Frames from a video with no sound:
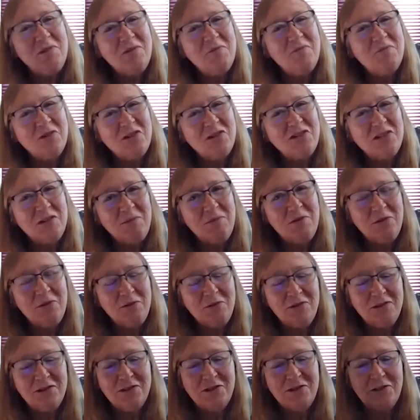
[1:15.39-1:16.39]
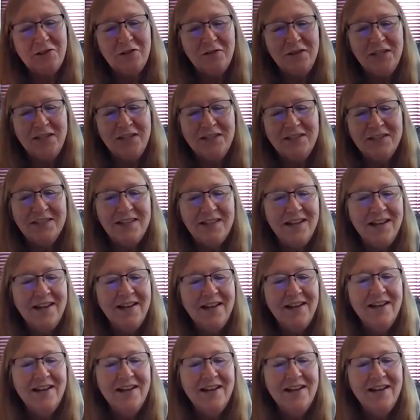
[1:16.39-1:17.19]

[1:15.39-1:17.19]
through service.